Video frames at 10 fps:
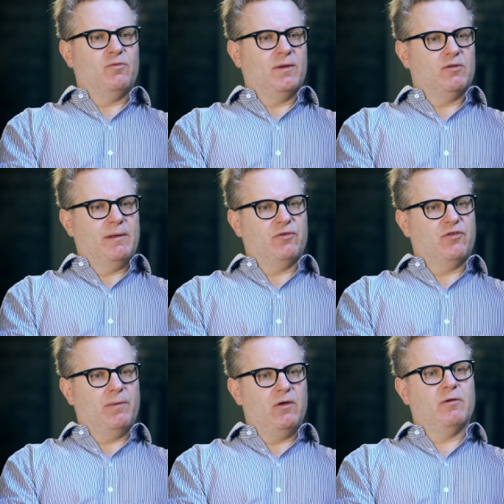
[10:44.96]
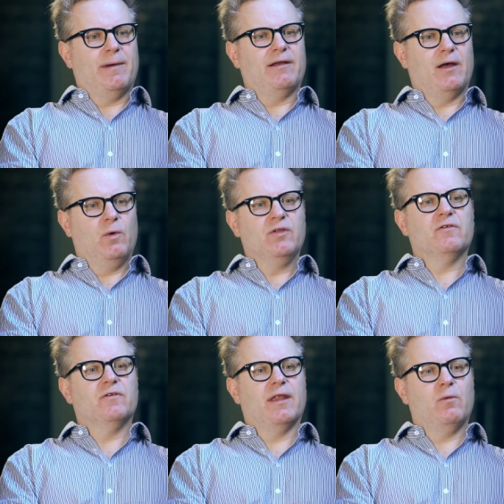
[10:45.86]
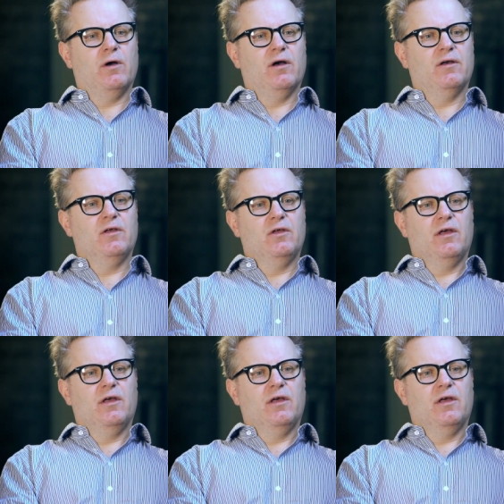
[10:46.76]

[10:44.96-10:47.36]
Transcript: this because people spoke about how wonderful they were